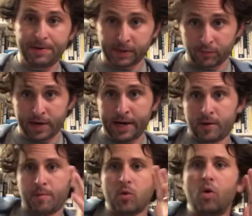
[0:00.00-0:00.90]
of reading,
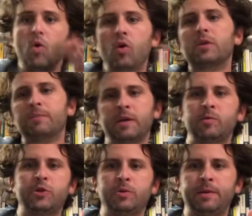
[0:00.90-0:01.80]
ultimately we
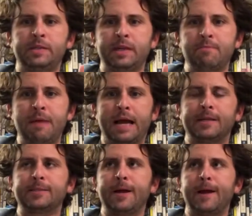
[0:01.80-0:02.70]
should be sitting back and
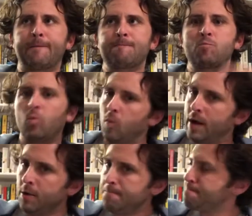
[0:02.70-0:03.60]
saying,
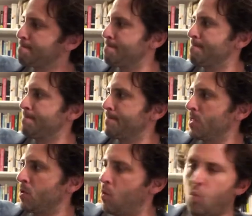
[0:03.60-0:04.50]
well,
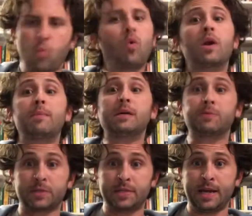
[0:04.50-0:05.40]
what am I
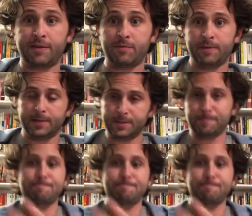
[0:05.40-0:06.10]
supposed to take from this?